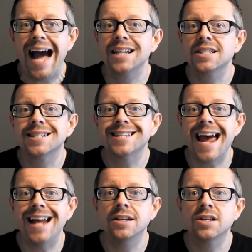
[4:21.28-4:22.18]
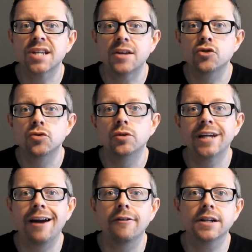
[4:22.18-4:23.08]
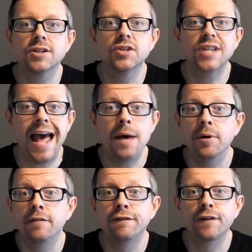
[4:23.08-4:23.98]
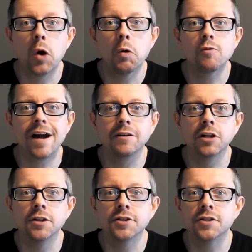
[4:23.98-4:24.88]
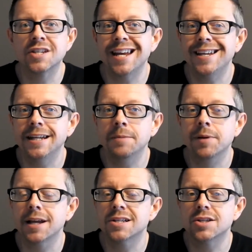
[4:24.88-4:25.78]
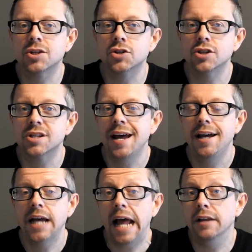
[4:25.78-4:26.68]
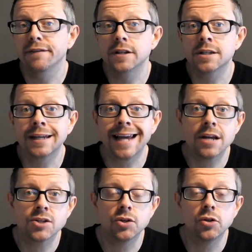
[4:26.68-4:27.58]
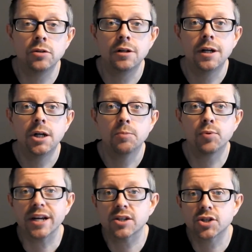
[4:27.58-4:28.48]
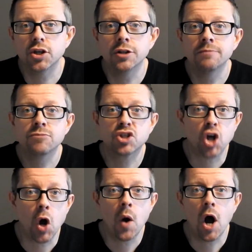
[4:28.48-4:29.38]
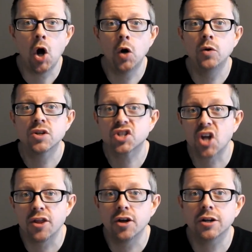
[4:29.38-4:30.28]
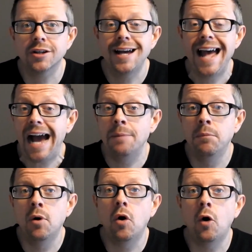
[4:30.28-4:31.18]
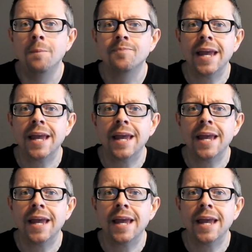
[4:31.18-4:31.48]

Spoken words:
As the 10 central characters ebb and flow around London, taking in places such as Elephant and Castle, Brixton, Soho, Southwark, and more,